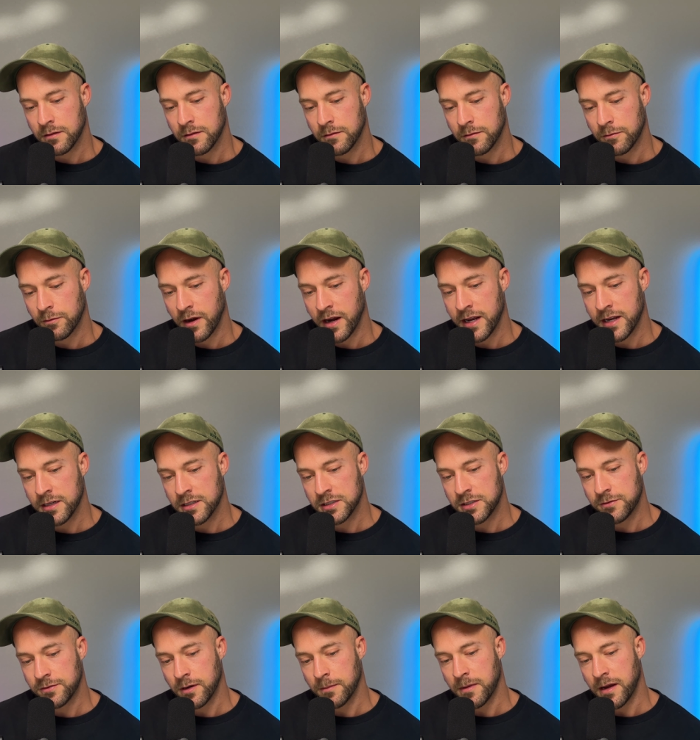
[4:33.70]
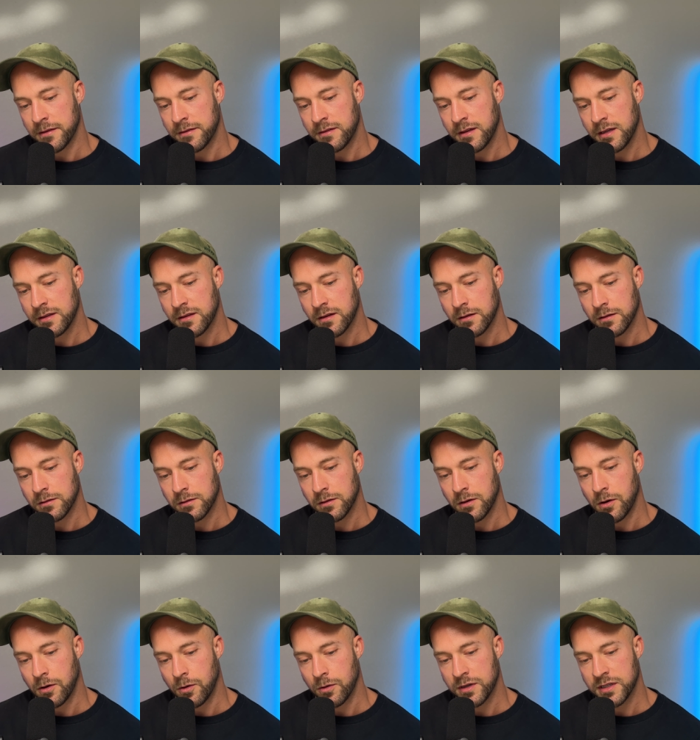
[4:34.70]
ranged from I think the
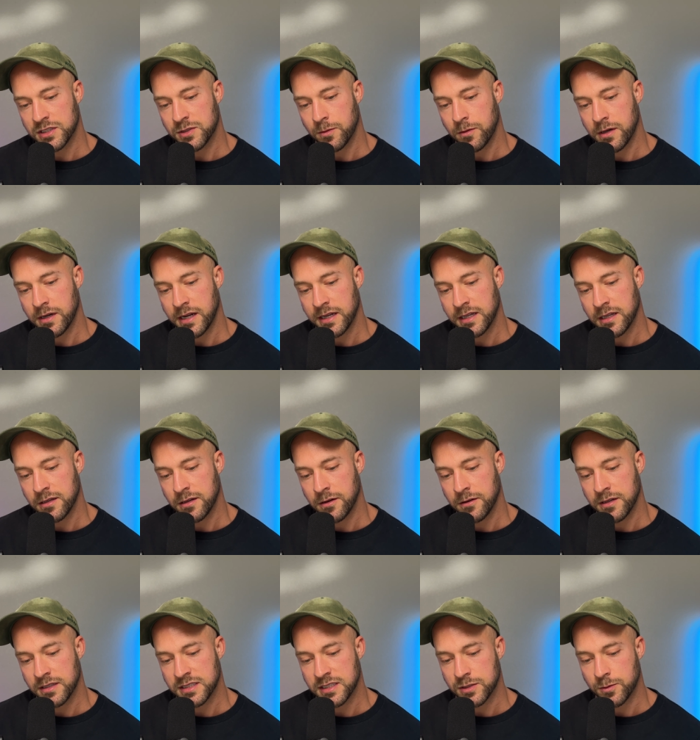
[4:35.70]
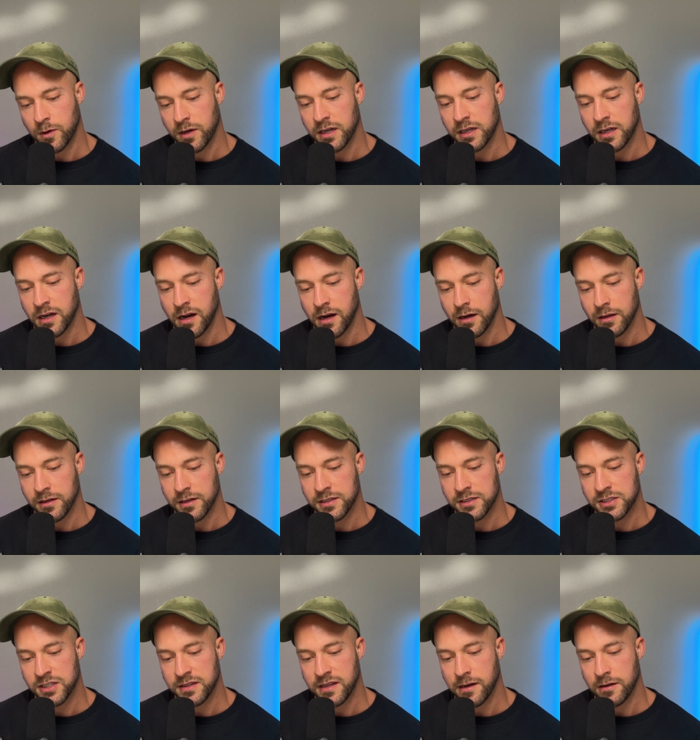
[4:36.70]
oldest one I can notice is one in
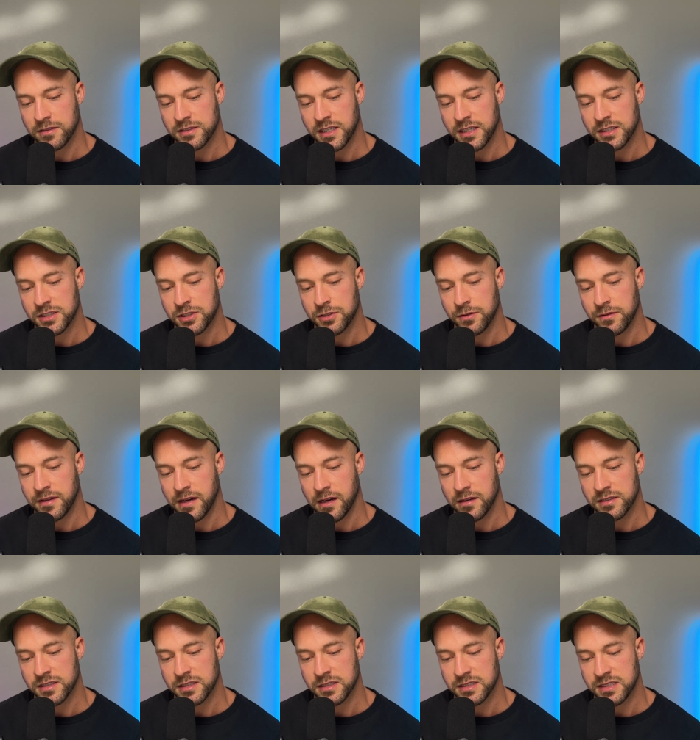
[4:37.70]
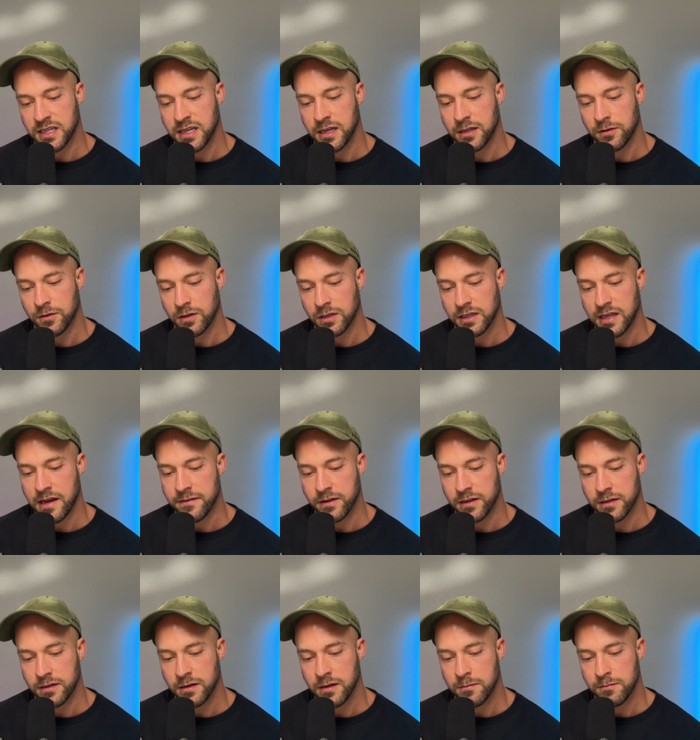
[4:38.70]
college, and that was like 2010 or
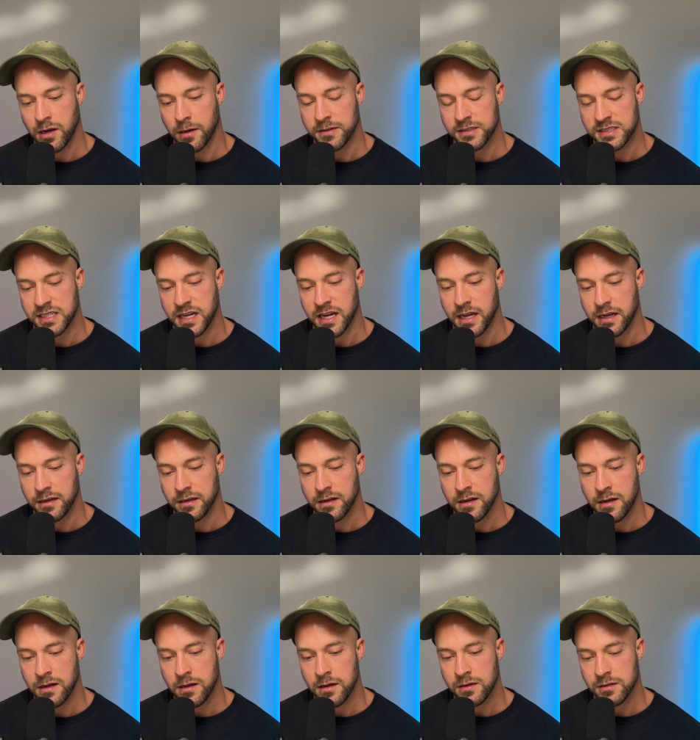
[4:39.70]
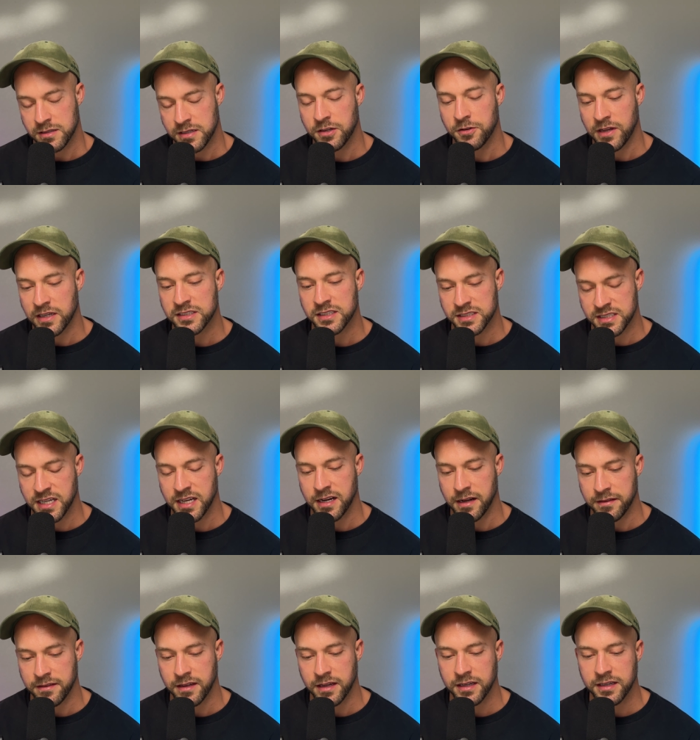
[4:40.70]
11, probably 10, 2010 I
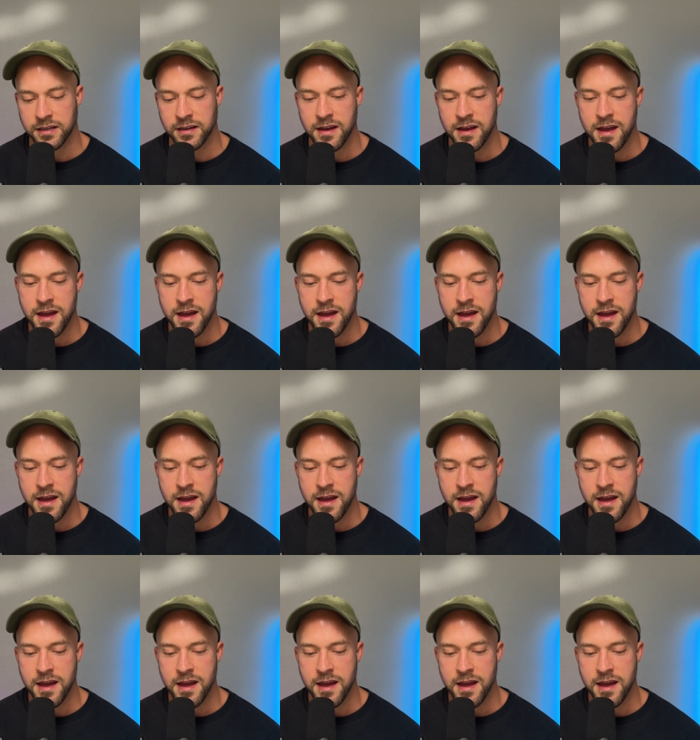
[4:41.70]
think,